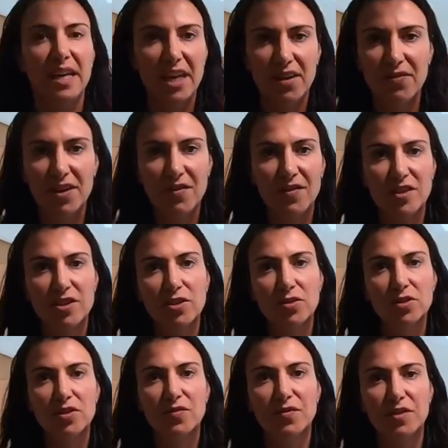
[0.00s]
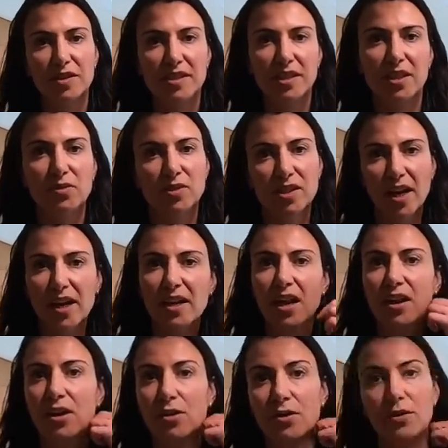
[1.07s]
even if it's close to freezing outside,
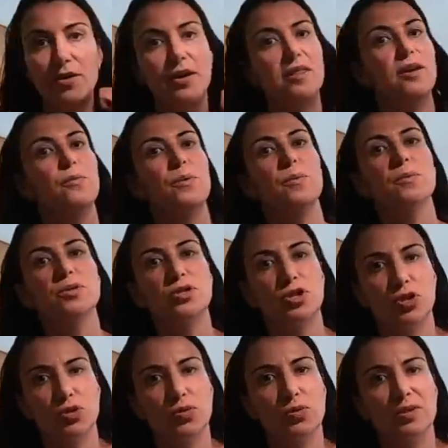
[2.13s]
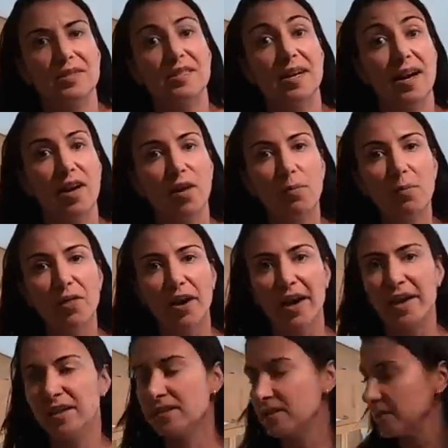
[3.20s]
another thing that we will do to help
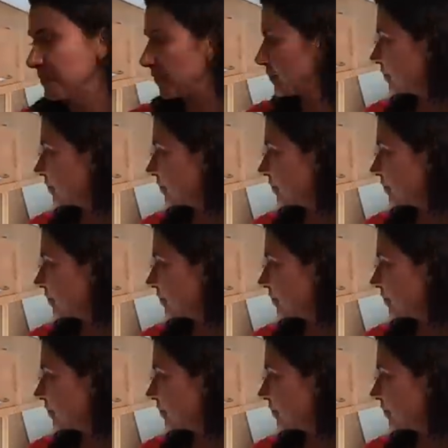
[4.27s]
that